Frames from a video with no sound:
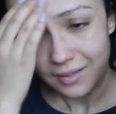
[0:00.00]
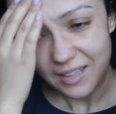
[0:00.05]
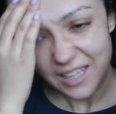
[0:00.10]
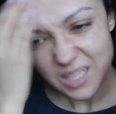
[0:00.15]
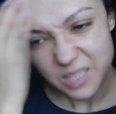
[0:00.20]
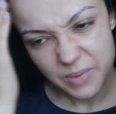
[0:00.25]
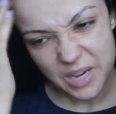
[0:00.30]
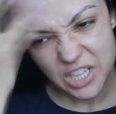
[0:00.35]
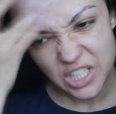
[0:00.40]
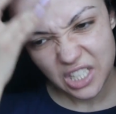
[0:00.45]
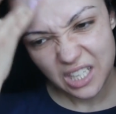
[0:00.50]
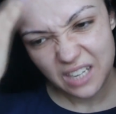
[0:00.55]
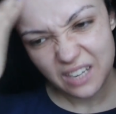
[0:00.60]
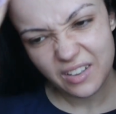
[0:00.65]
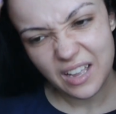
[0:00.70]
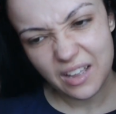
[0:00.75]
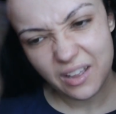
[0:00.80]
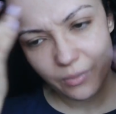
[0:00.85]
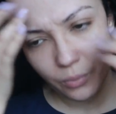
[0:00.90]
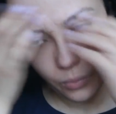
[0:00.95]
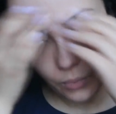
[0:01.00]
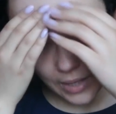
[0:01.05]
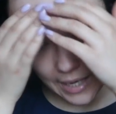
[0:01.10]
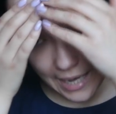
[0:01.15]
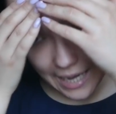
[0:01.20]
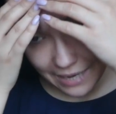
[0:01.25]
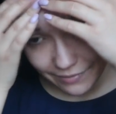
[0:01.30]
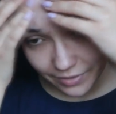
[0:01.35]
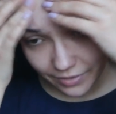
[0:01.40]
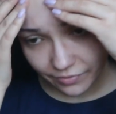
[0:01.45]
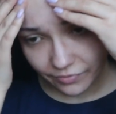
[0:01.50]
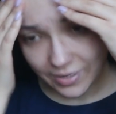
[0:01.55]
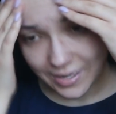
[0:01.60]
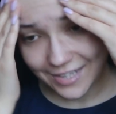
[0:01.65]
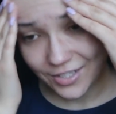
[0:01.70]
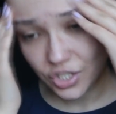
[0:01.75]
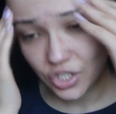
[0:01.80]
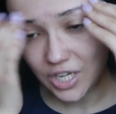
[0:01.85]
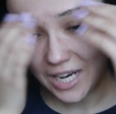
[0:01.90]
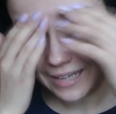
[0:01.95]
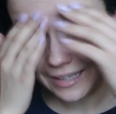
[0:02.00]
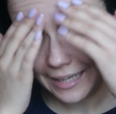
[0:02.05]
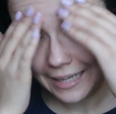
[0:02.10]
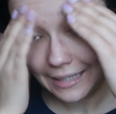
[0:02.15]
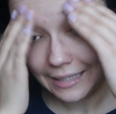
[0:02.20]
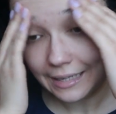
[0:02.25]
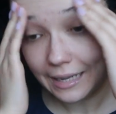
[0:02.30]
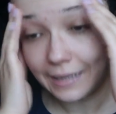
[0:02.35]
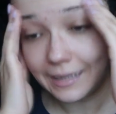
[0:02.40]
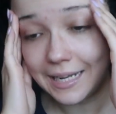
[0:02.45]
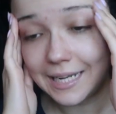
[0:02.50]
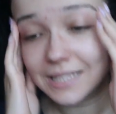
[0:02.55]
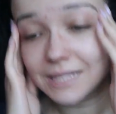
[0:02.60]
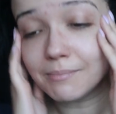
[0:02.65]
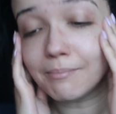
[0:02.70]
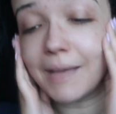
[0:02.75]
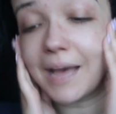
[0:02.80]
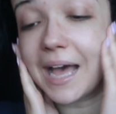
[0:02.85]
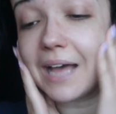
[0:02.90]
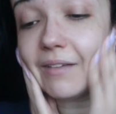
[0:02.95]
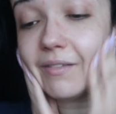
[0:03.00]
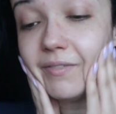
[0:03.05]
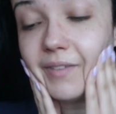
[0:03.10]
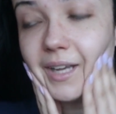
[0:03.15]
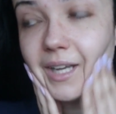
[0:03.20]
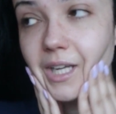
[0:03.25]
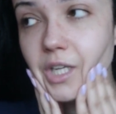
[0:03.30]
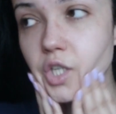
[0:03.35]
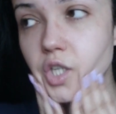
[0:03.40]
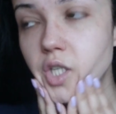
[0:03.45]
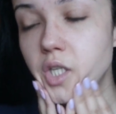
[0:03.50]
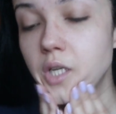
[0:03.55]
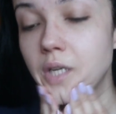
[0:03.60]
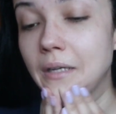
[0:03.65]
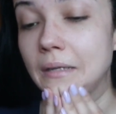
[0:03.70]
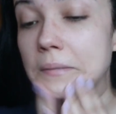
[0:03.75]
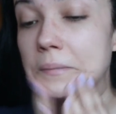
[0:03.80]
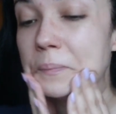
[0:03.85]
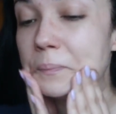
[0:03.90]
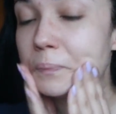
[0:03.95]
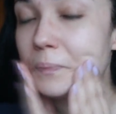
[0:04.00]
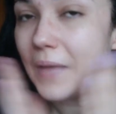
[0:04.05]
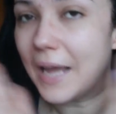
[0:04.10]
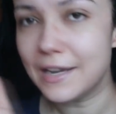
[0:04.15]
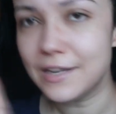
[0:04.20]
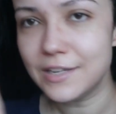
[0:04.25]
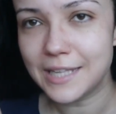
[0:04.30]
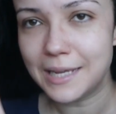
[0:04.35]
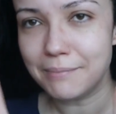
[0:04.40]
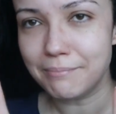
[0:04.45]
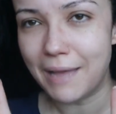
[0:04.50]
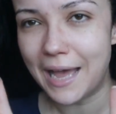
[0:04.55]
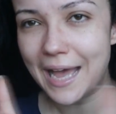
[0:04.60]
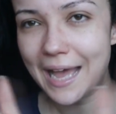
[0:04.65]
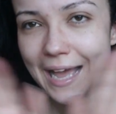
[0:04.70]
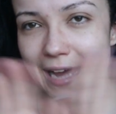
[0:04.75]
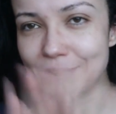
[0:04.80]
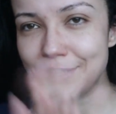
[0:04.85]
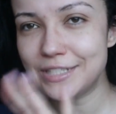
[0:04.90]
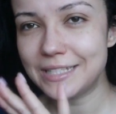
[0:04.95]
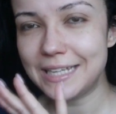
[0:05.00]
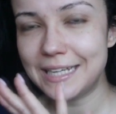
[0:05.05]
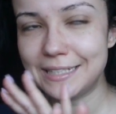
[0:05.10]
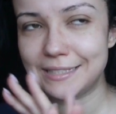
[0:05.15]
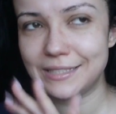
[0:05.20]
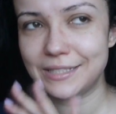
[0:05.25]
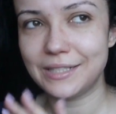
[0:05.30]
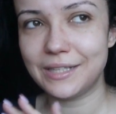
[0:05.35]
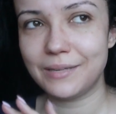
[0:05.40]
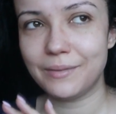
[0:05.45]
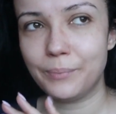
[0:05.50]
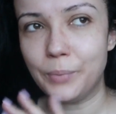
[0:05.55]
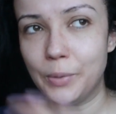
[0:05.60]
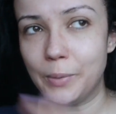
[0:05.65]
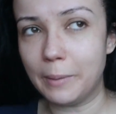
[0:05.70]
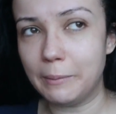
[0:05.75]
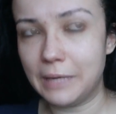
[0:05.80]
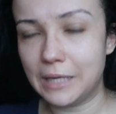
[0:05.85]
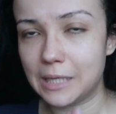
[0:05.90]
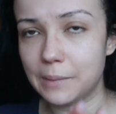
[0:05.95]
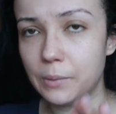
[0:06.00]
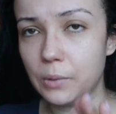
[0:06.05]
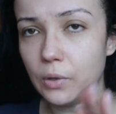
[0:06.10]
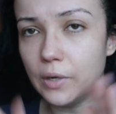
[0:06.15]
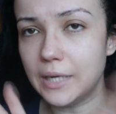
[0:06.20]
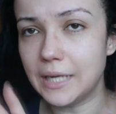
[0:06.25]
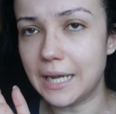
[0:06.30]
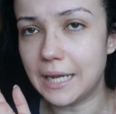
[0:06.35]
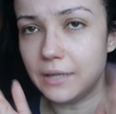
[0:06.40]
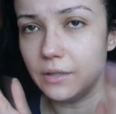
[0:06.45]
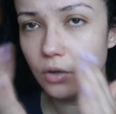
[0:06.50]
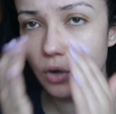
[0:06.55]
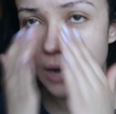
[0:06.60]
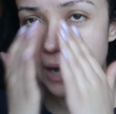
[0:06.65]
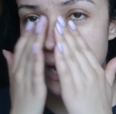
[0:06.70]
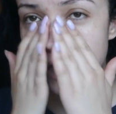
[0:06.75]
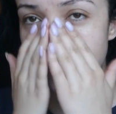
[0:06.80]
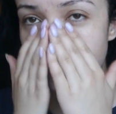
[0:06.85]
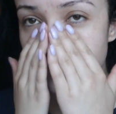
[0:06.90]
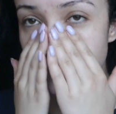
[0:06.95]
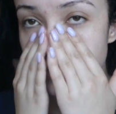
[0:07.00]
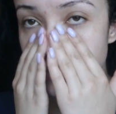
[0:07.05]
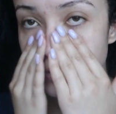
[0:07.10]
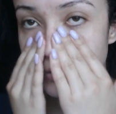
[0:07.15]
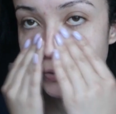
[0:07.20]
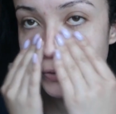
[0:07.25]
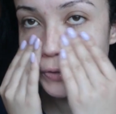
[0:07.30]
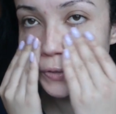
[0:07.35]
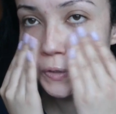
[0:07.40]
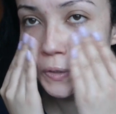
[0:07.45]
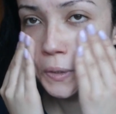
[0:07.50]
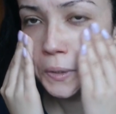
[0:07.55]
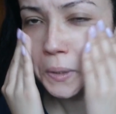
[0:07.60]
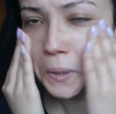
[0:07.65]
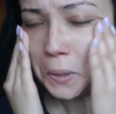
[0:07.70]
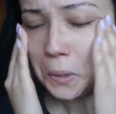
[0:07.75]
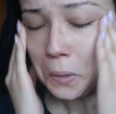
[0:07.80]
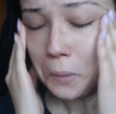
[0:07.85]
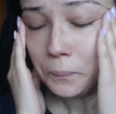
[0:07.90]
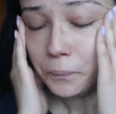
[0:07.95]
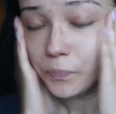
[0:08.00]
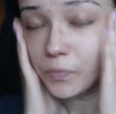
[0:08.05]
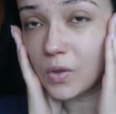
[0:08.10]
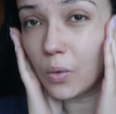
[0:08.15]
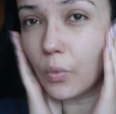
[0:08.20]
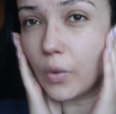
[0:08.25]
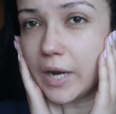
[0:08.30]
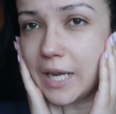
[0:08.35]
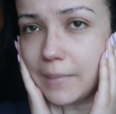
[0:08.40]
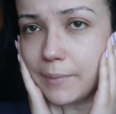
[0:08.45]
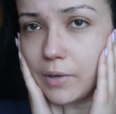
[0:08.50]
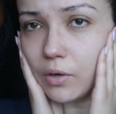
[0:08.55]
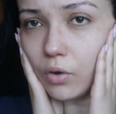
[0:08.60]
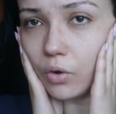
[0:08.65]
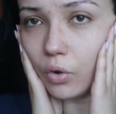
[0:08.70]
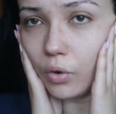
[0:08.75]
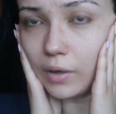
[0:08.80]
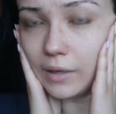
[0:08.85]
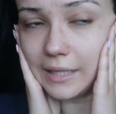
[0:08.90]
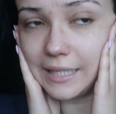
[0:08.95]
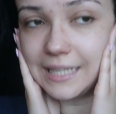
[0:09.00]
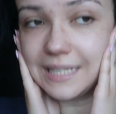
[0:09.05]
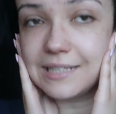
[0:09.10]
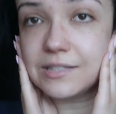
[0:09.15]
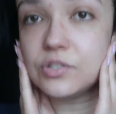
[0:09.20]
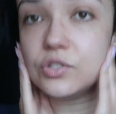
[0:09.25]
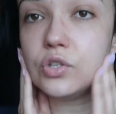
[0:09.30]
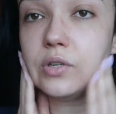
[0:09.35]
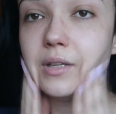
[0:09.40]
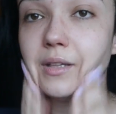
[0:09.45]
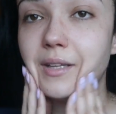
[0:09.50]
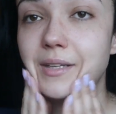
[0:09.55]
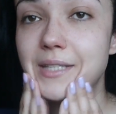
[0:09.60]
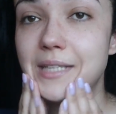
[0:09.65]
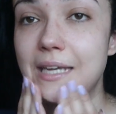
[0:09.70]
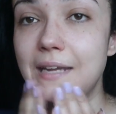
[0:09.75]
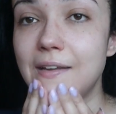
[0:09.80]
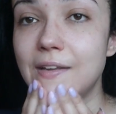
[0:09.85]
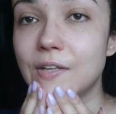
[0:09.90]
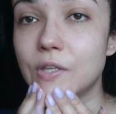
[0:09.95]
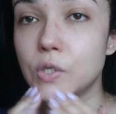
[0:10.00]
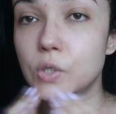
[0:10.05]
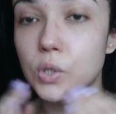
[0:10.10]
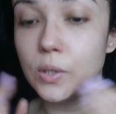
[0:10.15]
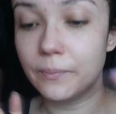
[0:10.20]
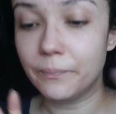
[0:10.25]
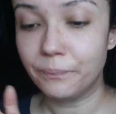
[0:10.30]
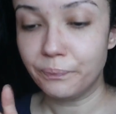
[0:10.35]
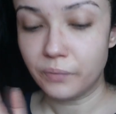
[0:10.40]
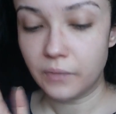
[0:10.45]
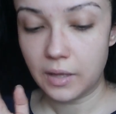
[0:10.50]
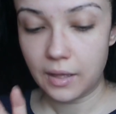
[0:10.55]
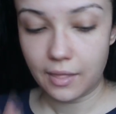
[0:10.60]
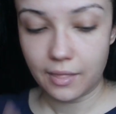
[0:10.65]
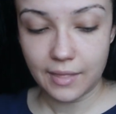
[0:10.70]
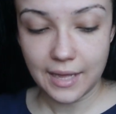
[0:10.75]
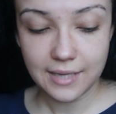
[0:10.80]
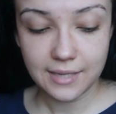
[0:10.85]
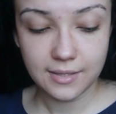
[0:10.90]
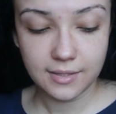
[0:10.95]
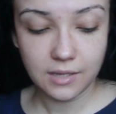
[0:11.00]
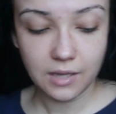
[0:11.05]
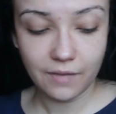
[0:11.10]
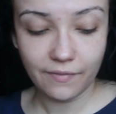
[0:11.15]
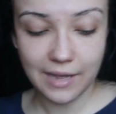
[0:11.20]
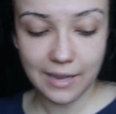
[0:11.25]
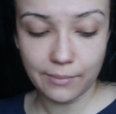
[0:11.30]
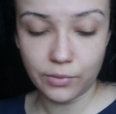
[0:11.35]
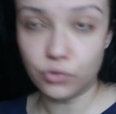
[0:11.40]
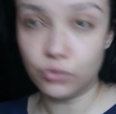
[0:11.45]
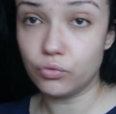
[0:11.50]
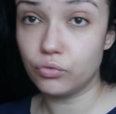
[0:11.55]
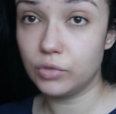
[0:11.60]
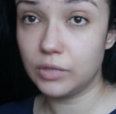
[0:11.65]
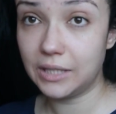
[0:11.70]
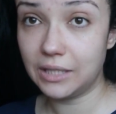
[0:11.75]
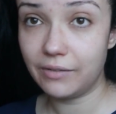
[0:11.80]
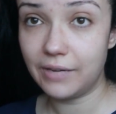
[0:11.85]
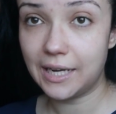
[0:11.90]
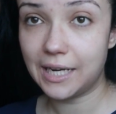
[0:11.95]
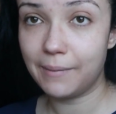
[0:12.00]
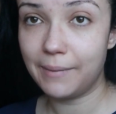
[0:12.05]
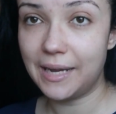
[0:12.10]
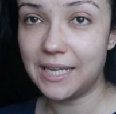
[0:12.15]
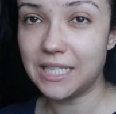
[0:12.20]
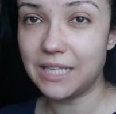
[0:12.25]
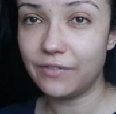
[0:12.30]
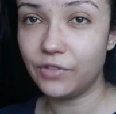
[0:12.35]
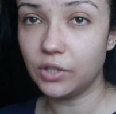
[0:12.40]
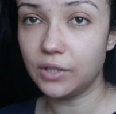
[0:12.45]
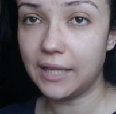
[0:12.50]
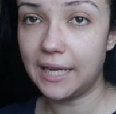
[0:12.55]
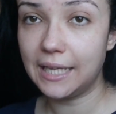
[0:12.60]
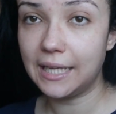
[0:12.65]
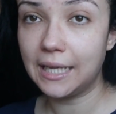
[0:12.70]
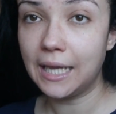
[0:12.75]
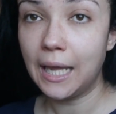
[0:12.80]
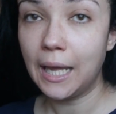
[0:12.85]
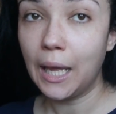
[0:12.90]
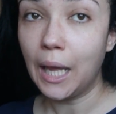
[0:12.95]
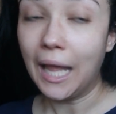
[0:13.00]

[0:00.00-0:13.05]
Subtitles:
especially when I have a fringe, I like a nice matte finish. I just like matte. I just like to put my makeup on and not have to worry about oiliness during the day. So this stuff I would really recommend if you like